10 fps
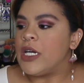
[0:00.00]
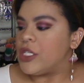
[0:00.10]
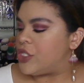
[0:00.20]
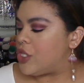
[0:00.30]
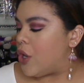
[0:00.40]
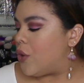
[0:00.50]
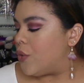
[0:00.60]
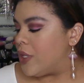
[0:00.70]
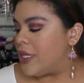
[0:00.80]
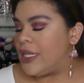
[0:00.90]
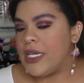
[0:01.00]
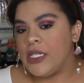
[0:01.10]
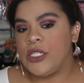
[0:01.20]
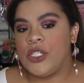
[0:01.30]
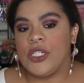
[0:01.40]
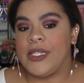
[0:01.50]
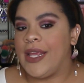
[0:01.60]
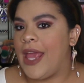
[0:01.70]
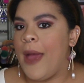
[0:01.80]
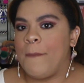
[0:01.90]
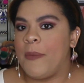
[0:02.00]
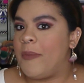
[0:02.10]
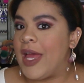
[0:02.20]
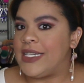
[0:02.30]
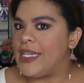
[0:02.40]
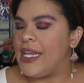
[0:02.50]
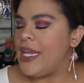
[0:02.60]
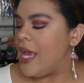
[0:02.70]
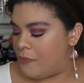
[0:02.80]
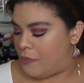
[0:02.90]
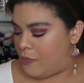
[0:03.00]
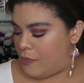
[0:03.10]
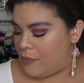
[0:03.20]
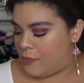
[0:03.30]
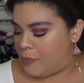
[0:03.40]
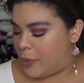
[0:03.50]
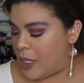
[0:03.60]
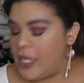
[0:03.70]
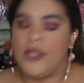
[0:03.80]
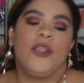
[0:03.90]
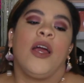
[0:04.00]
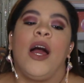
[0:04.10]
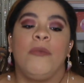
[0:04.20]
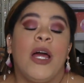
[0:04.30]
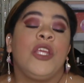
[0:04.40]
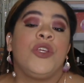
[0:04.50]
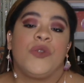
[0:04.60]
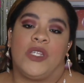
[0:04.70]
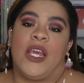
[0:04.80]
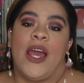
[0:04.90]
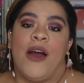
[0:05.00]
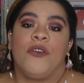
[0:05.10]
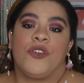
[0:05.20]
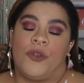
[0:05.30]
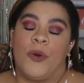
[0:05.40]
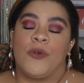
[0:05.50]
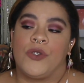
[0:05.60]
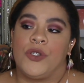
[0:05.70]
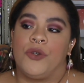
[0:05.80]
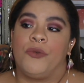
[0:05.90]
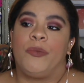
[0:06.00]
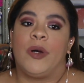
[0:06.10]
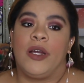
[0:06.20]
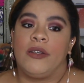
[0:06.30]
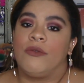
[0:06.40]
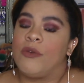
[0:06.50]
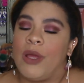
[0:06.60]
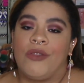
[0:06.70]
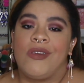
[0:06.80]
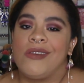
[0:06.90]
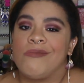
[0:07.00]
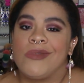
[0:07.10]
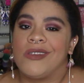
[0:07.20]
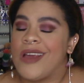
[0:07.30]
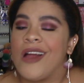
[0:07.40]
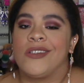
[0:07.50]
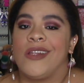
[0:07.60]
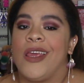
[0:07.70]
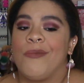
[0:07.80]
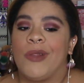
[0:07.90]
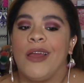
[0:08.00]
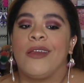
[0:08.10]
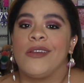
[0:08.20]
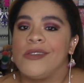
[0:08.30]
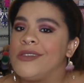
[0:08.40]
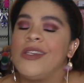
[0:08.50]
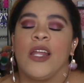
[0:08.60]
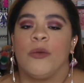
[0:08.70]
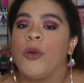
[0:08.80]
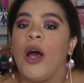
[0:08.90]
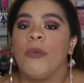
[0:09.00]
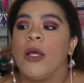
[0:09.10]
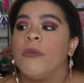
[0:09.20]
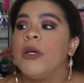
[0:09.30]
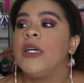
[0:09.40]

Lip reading: So this just, it kept bending, but I'm not using it how you're supposed to. But with my 3M Scotch tape, like, it's not a problem.